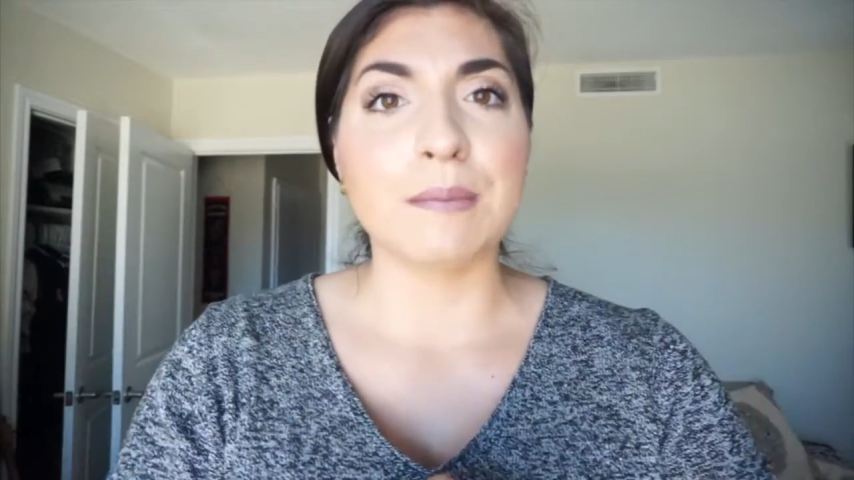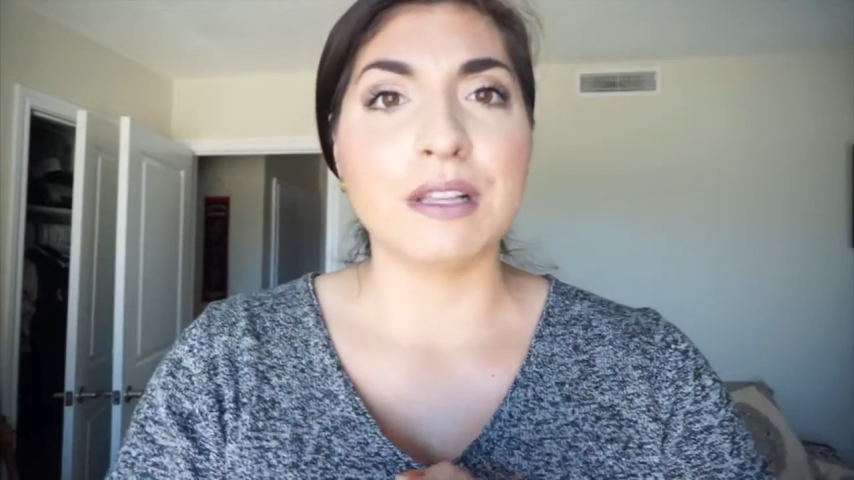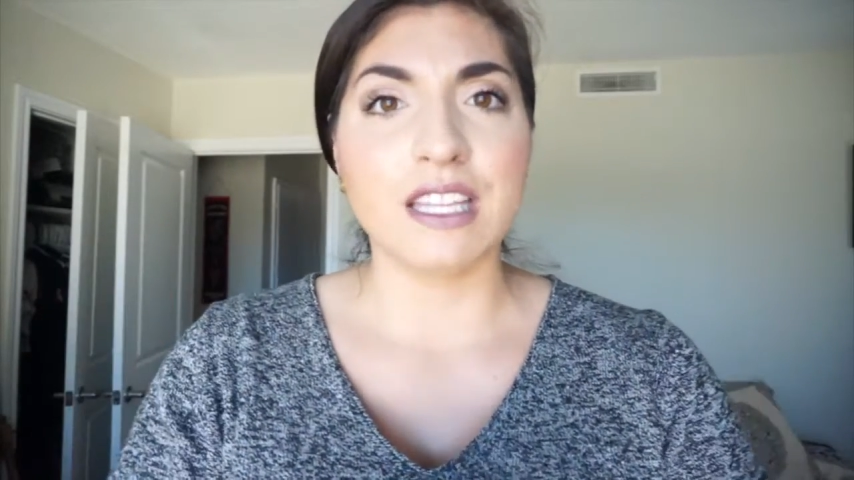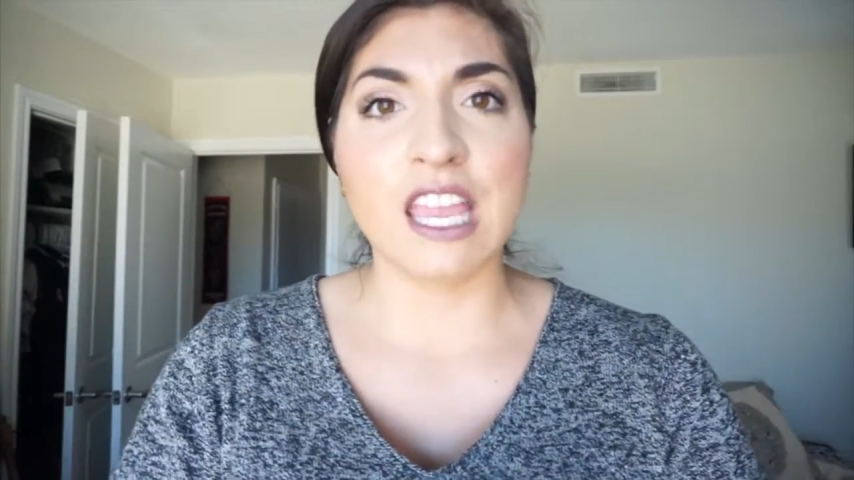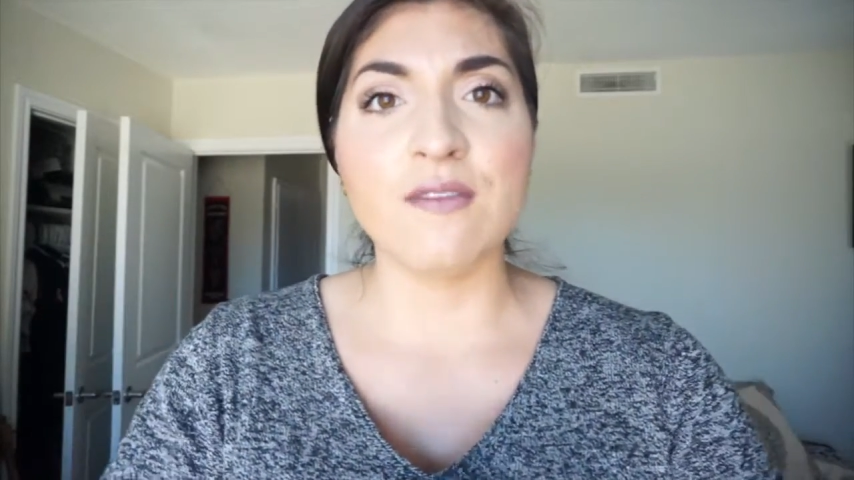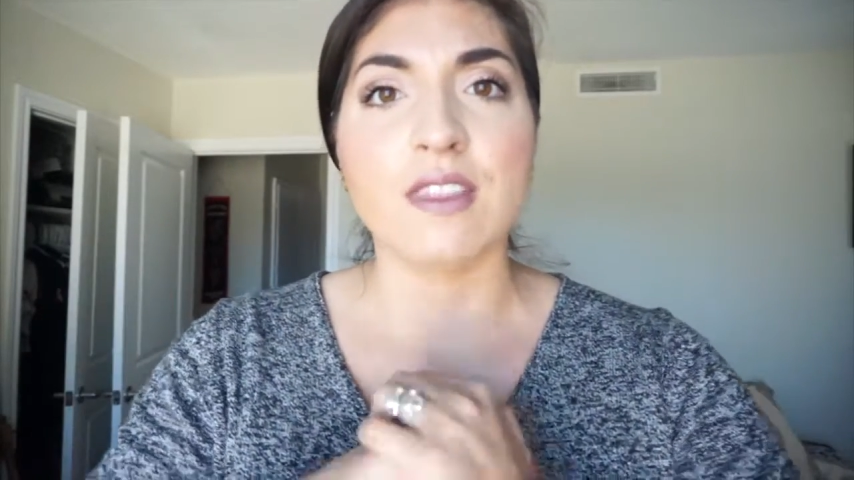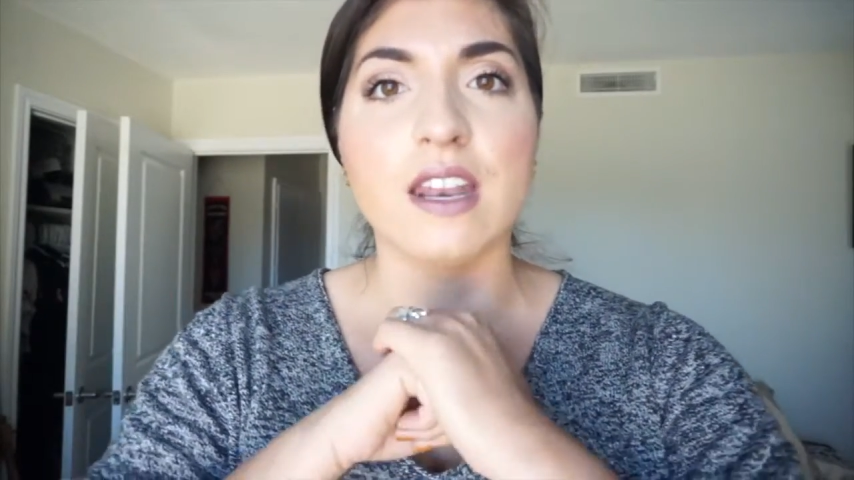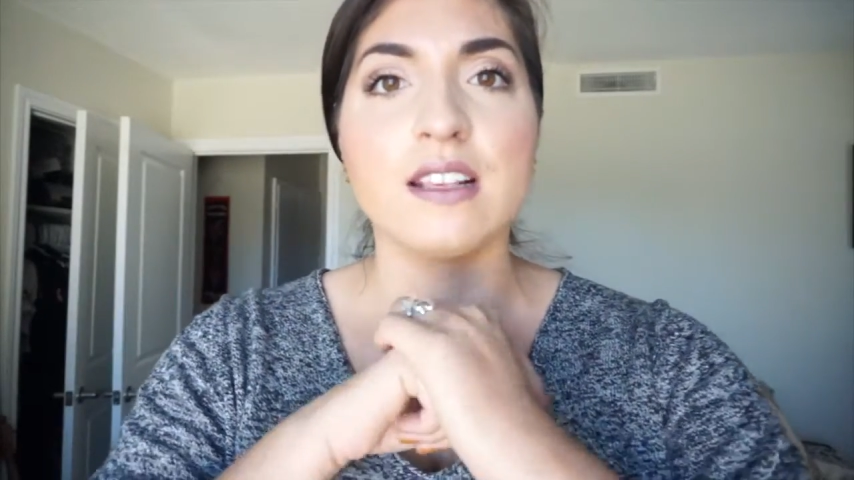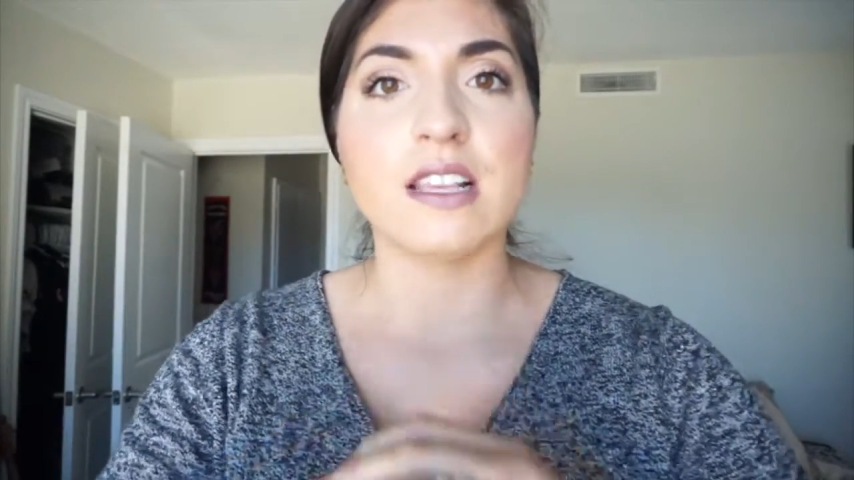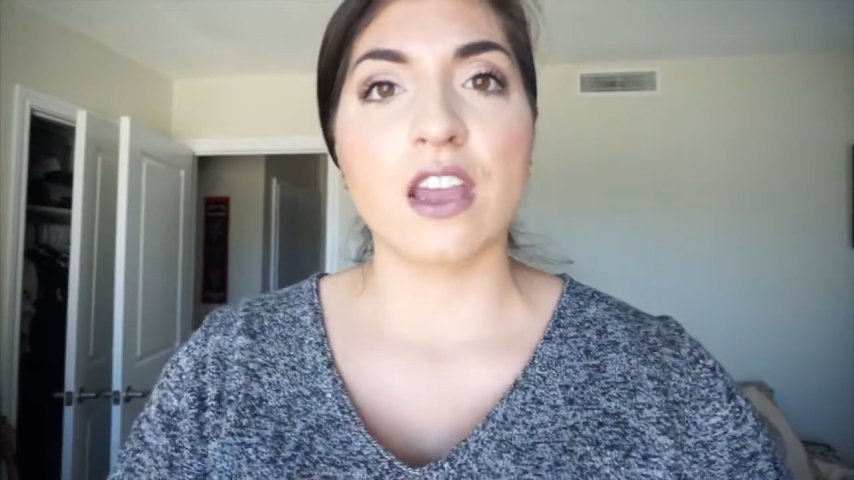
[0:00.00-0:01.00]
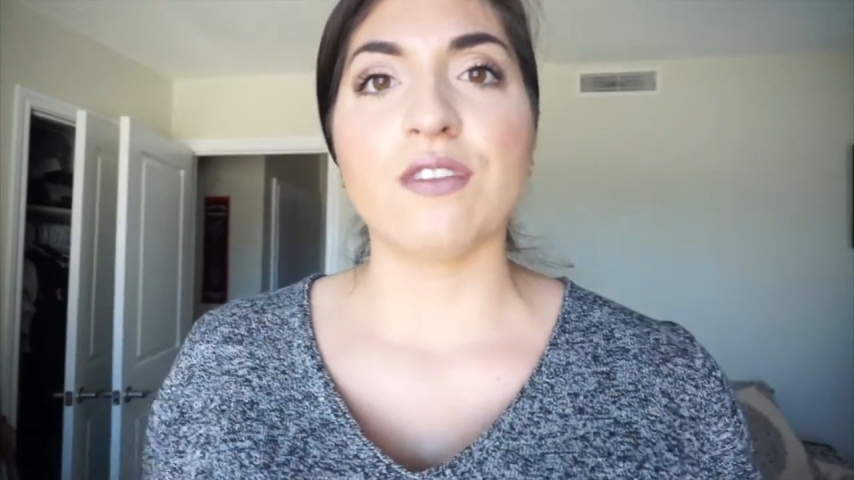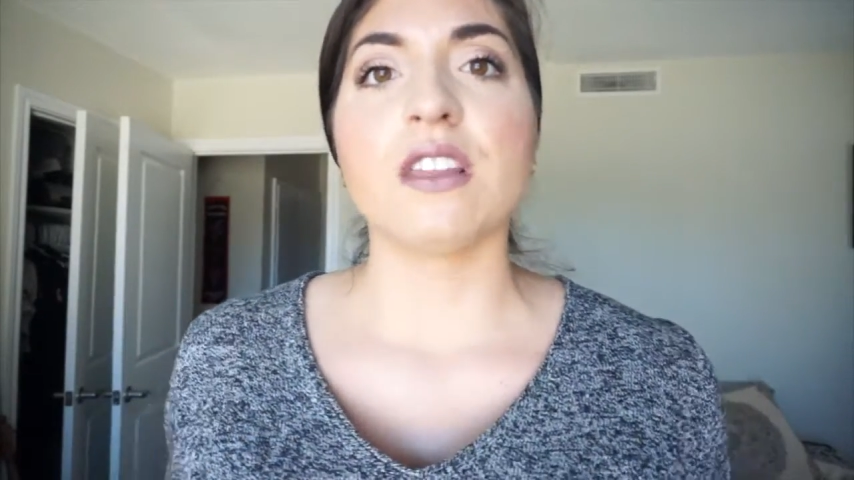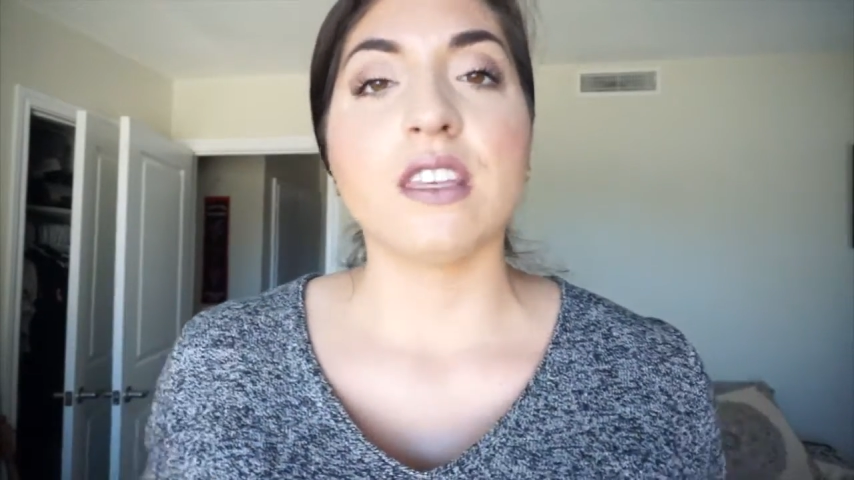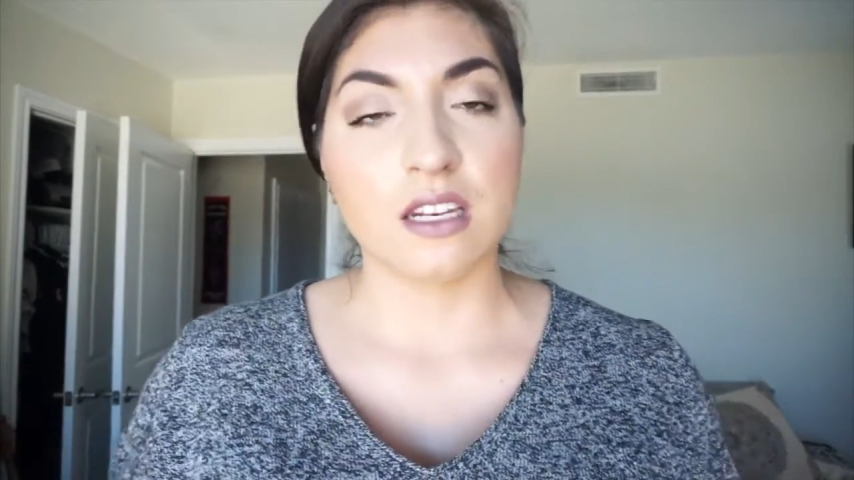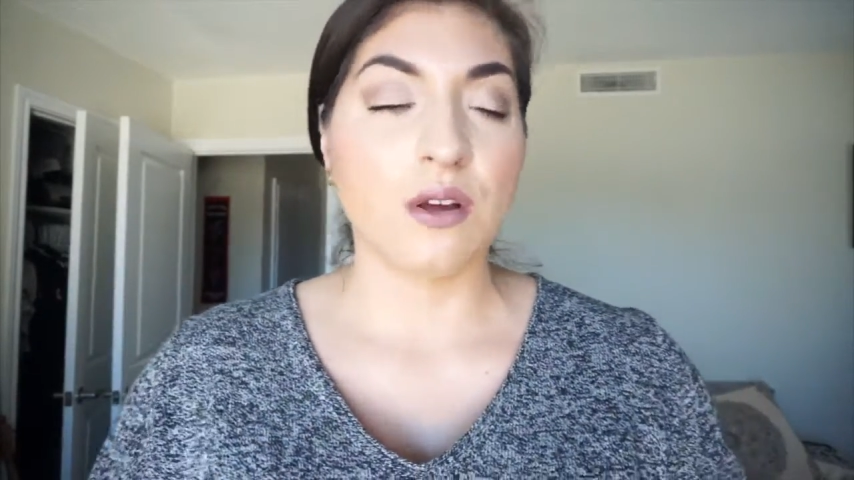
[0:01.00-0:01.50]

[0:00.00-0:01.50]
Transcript: I believe that is everything